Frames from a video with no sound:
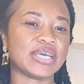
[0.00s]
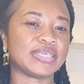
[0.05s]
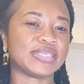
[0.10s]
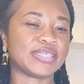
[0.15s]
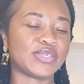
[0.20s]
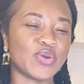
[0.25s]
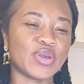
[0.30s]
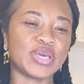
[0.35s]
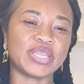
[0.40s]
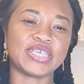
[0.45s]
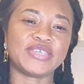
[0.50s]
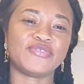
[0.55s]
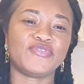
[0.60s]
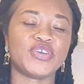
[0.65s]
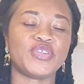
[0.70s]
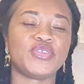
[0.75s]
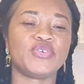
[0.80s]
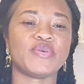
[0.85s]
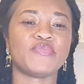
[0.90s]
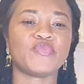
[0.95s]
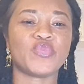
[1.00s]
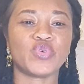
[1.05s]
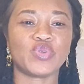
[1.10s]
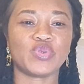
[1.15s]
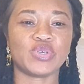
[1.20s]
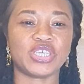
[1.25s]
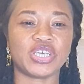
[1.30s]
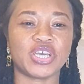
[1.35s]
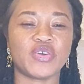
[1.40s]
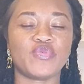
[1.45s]
So in this video, I'm going
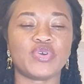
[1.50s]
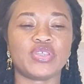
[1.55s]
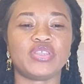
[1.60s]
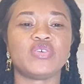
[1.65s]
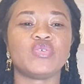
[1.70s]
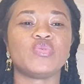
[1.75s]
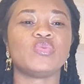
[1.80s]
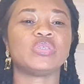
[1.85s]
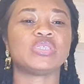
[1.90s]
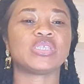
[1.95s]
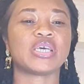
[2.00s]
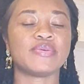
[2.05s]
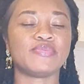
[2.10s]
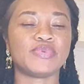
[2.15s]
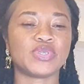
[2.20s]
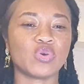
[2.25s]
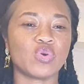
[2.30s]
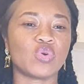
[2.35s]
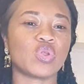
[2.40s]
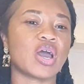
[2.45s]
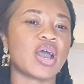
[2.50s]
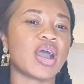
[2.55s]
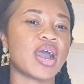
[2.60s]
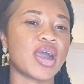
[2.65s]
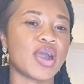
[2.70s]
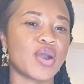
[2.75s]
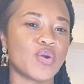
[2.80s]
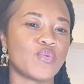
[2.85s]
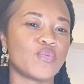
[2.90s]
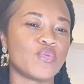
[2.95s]
to share with you tips on
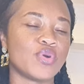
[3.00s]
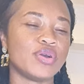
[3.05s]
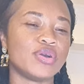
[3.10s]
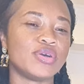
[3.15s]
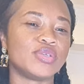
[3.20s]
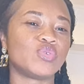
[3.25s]
how